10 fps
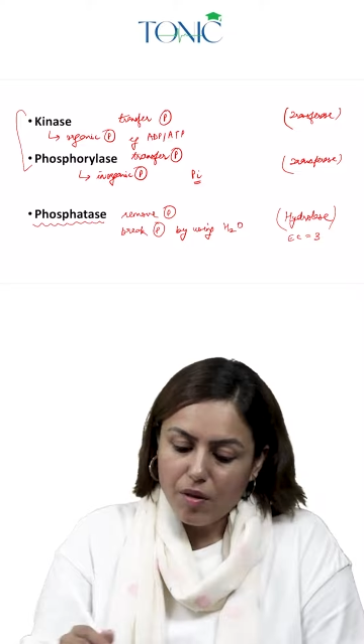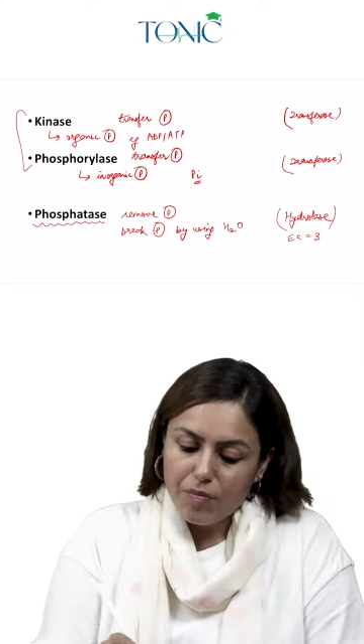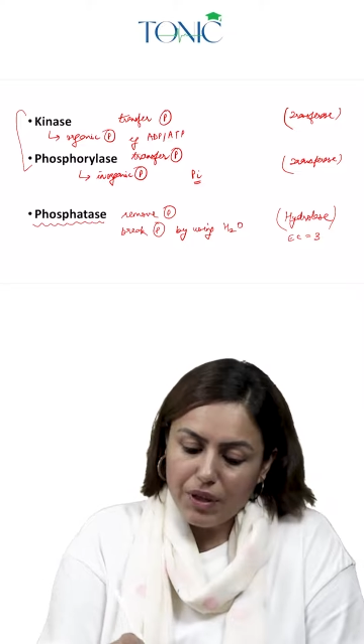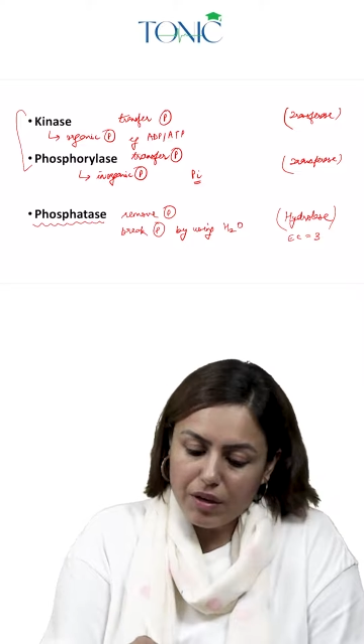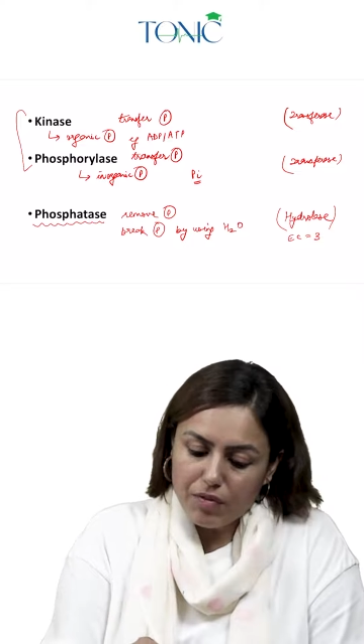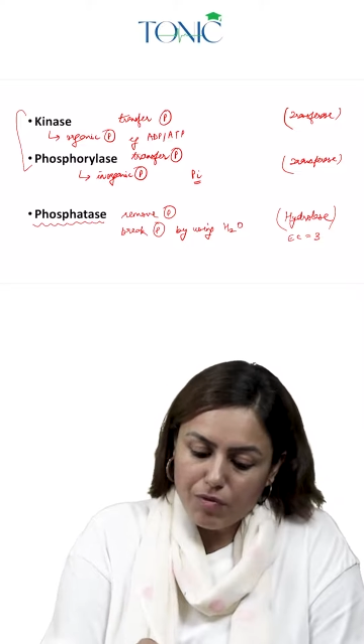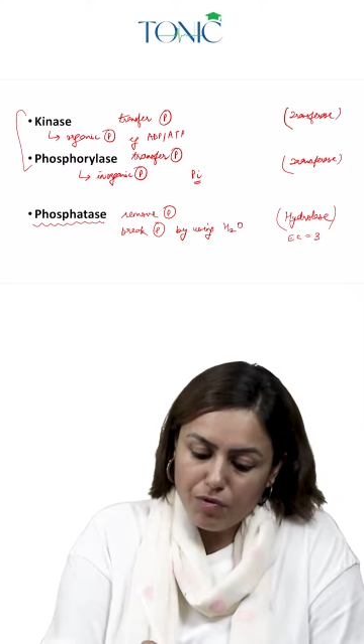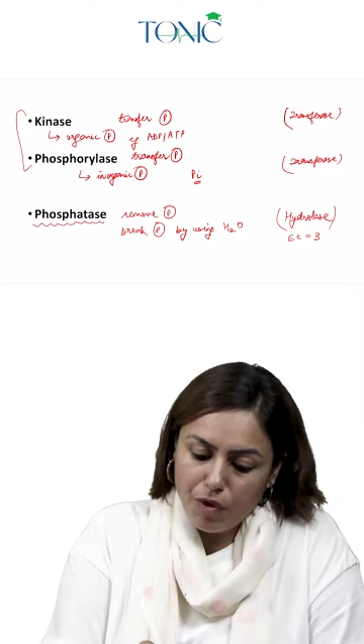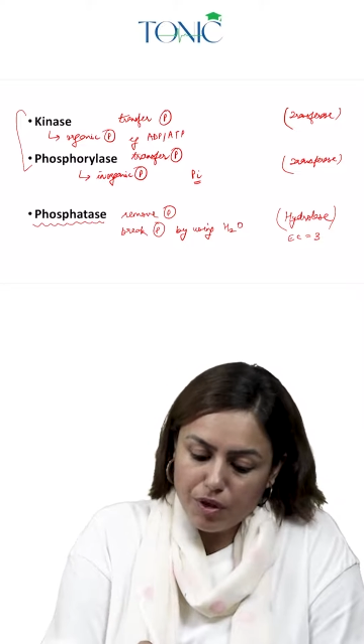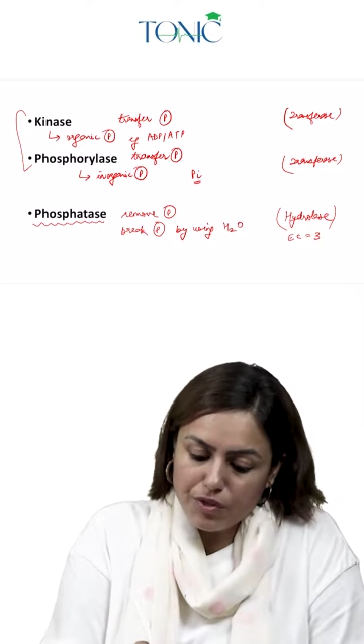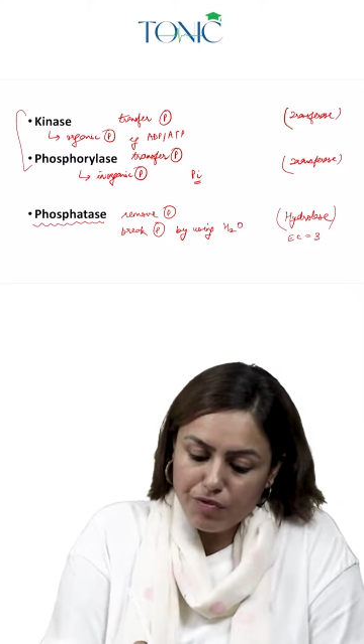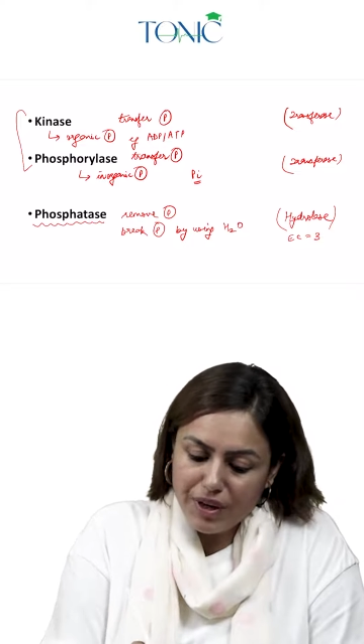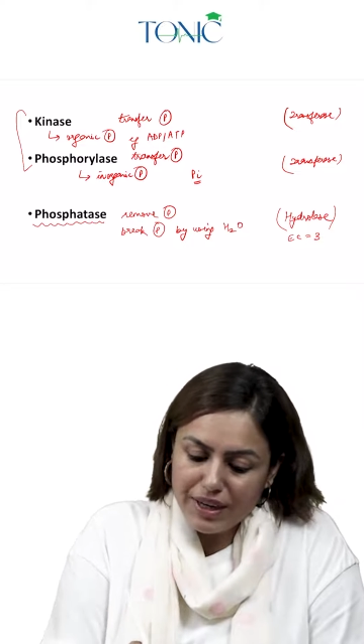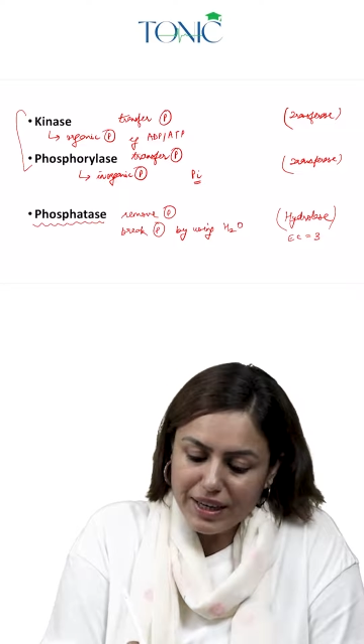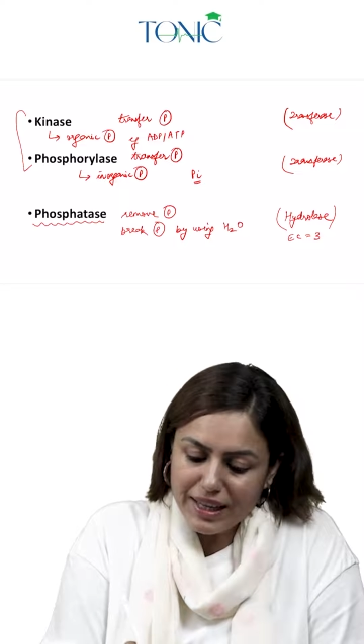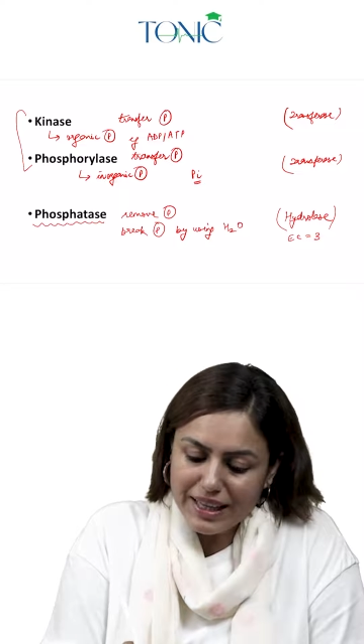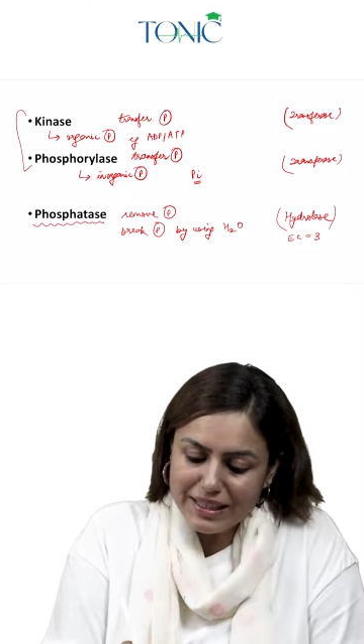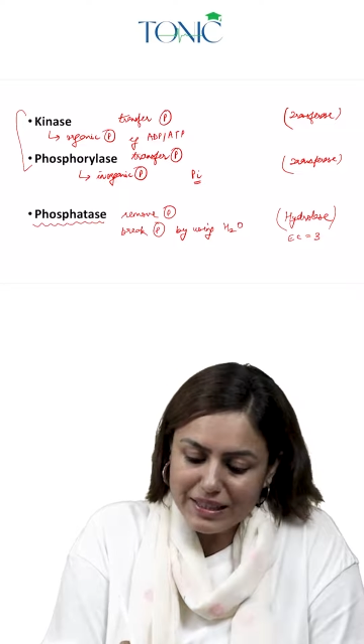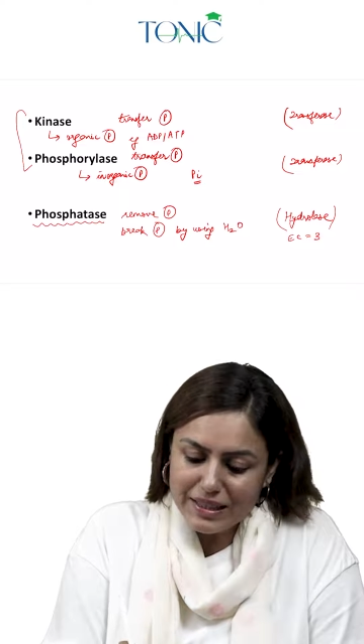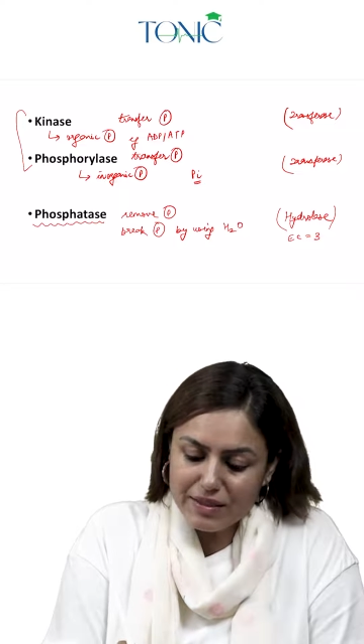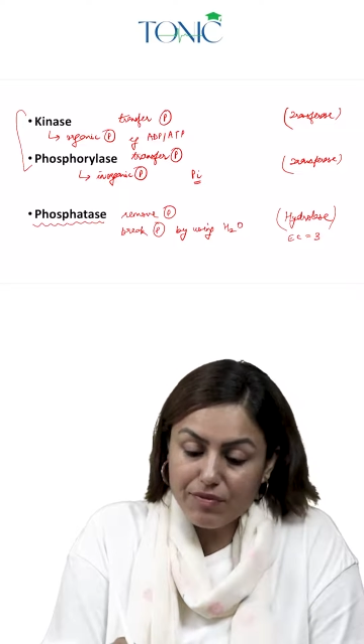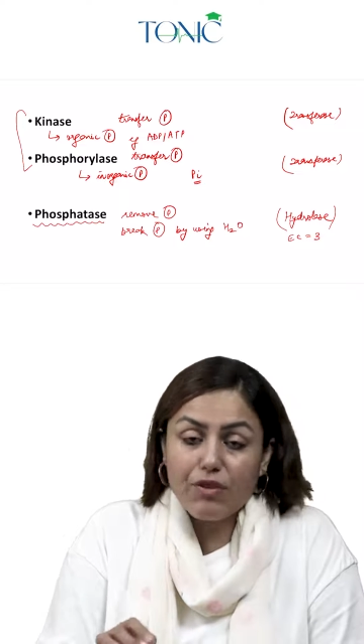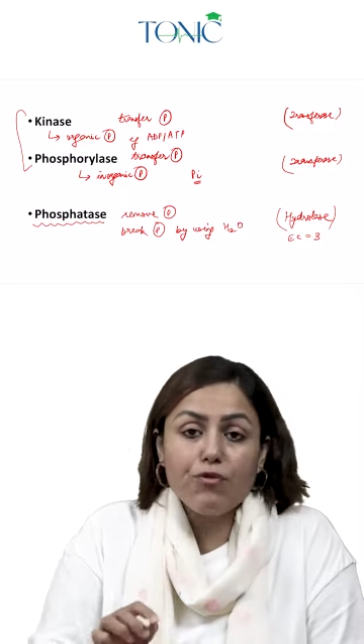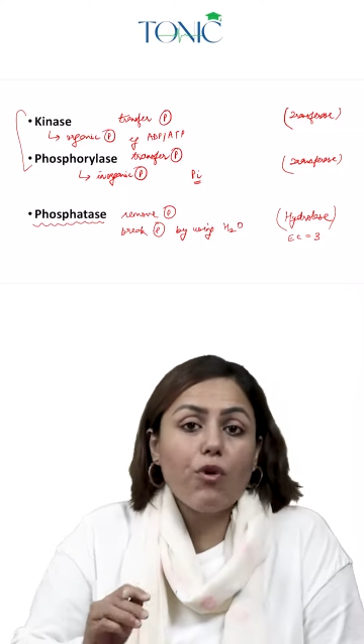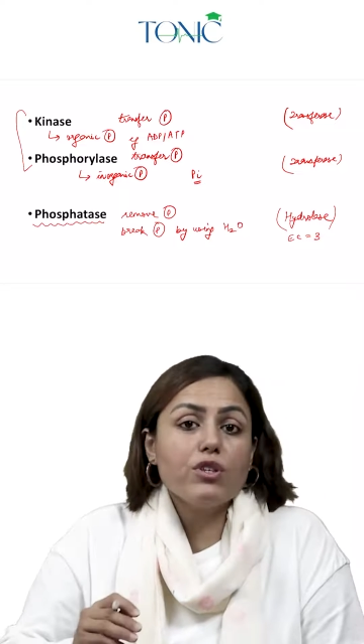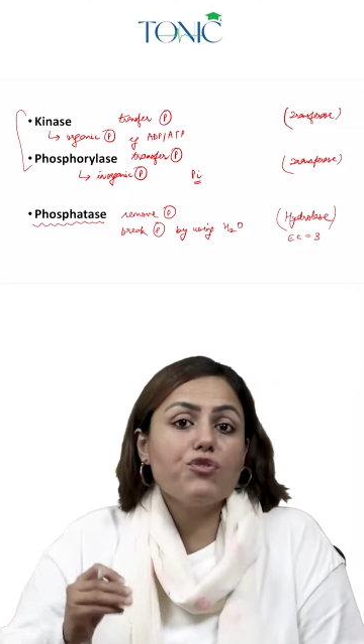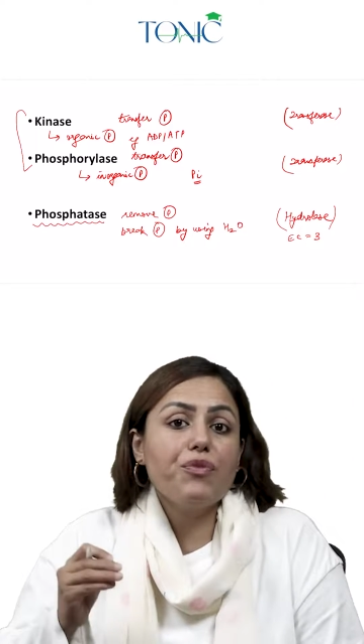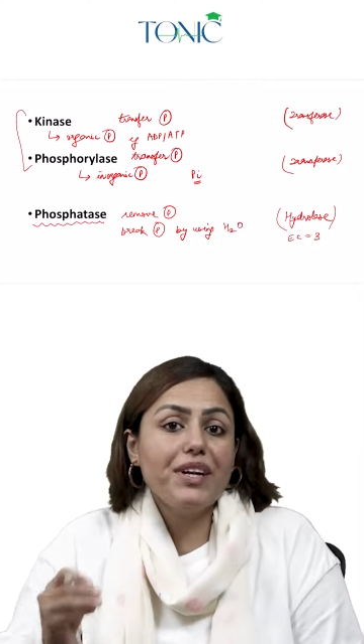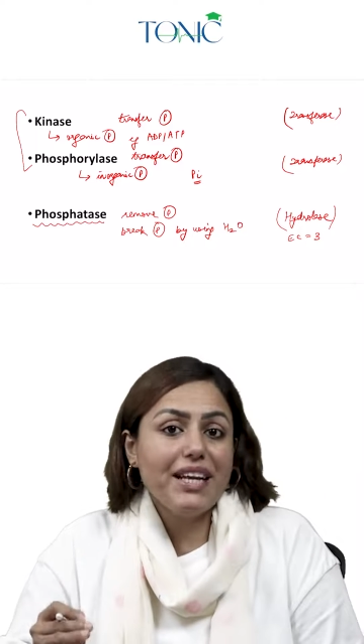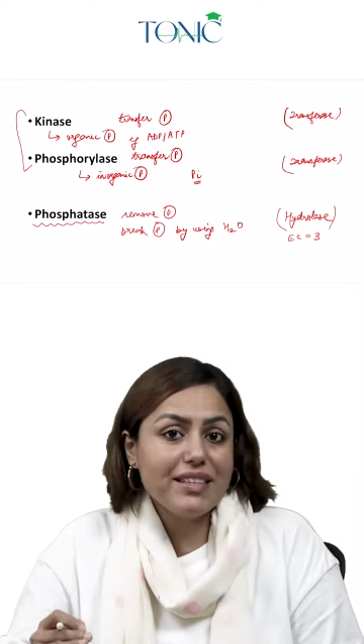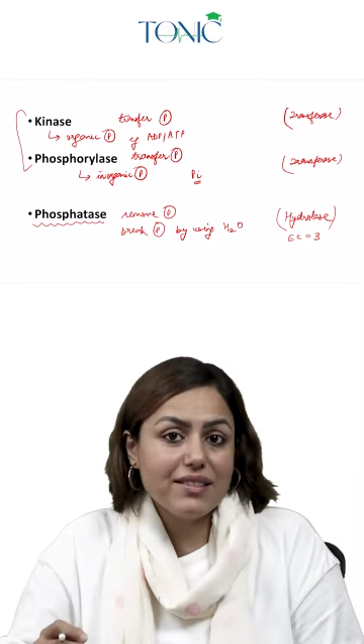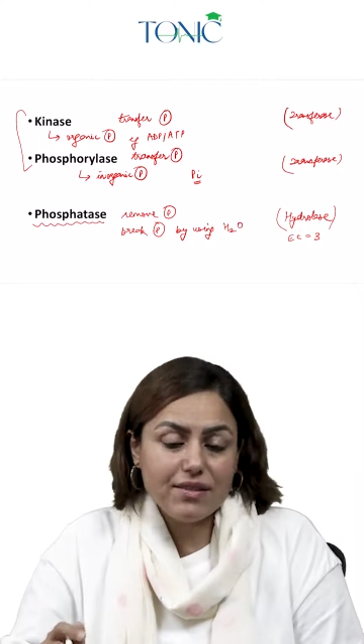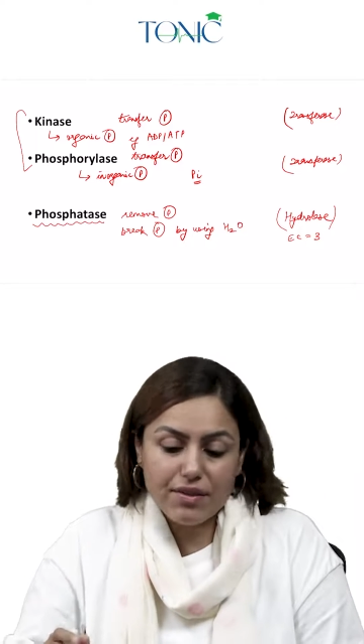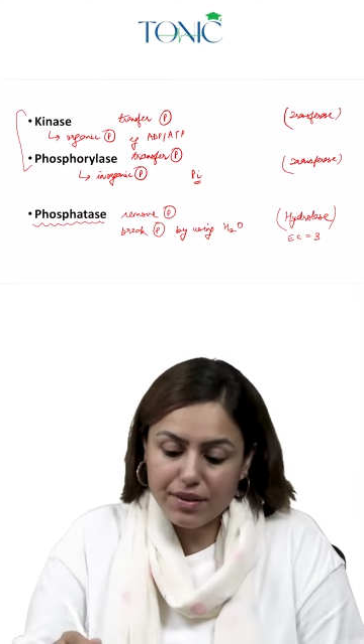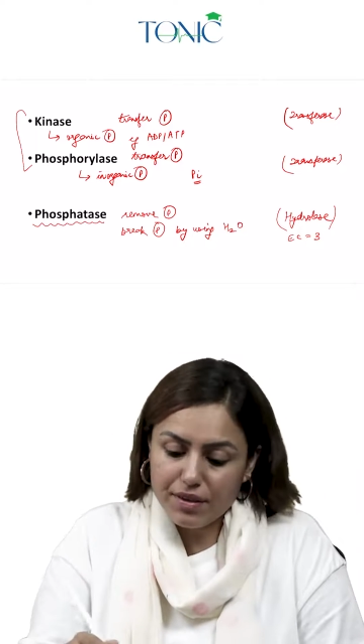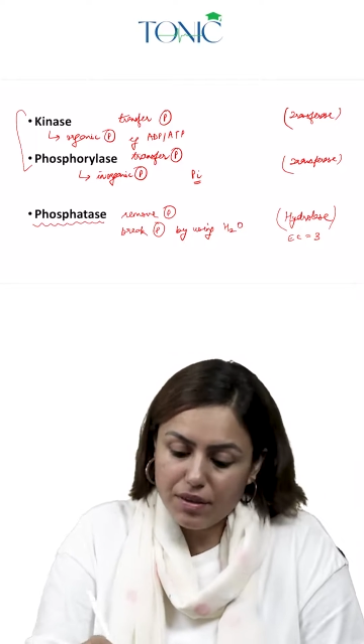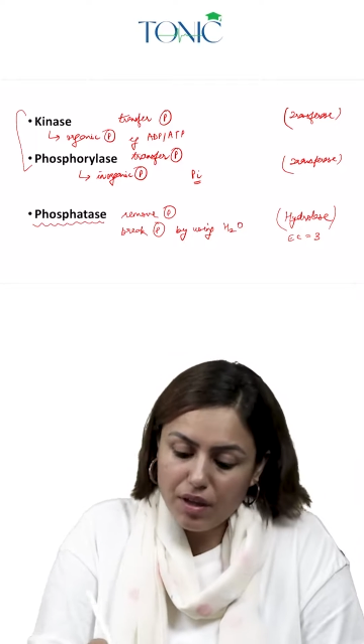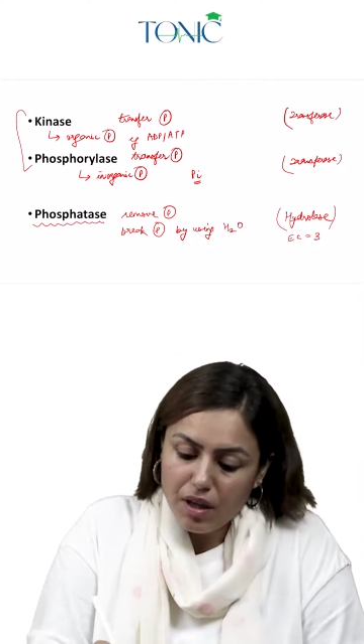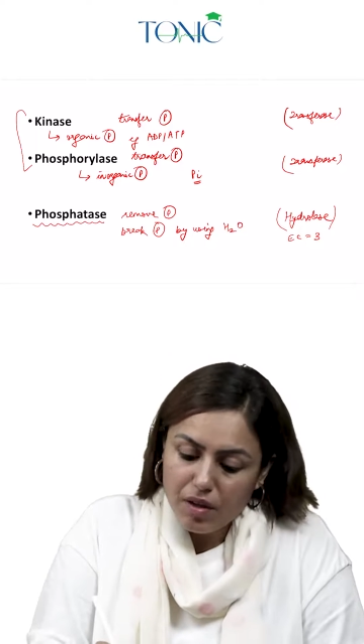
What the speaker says: Then phosphatase, when phosphatase is written,